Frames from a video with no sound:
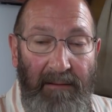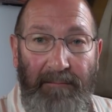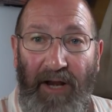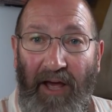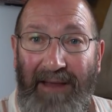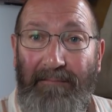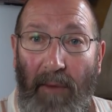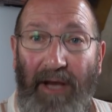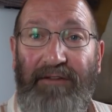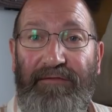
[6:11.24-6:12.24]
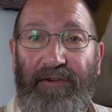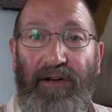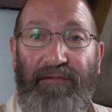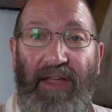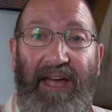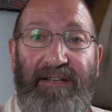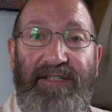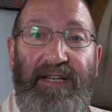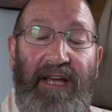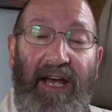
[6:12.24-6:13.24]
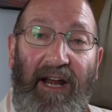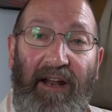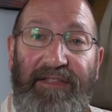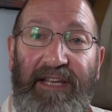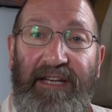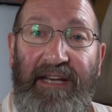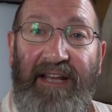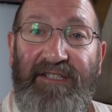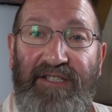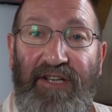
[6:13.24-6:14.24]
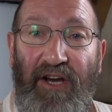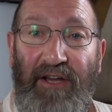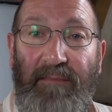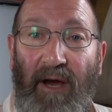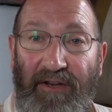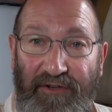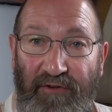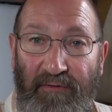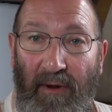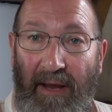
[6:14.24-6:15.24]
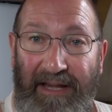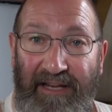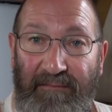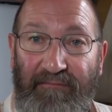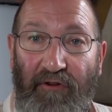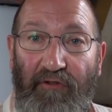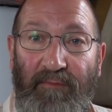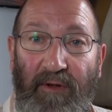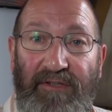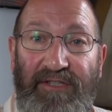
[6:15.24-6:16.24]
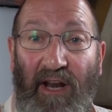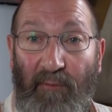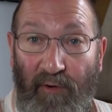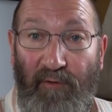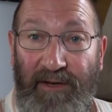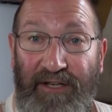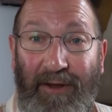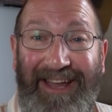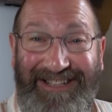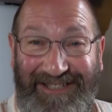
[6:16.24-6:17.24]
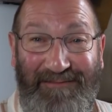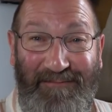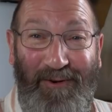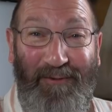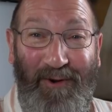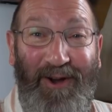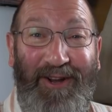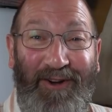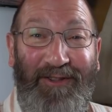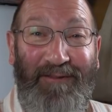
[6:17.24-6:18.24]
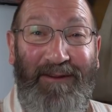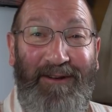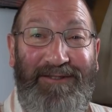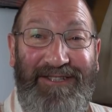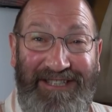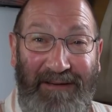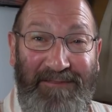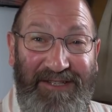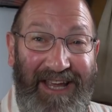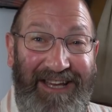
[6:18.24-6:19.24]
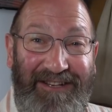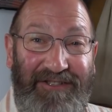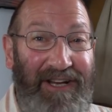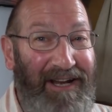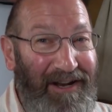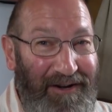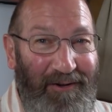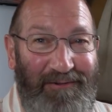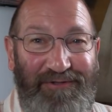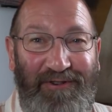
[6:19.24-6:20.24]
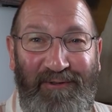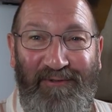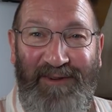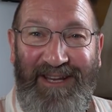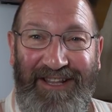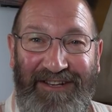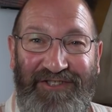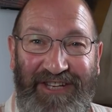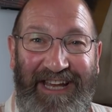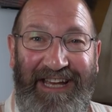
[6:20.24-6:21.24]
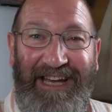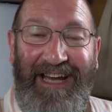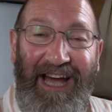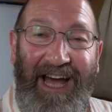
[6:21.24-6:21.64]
But I am mindful of that, and I think next time I do any improvements, and I will be doing some more work on the boat at some stage, not sure it will be this year,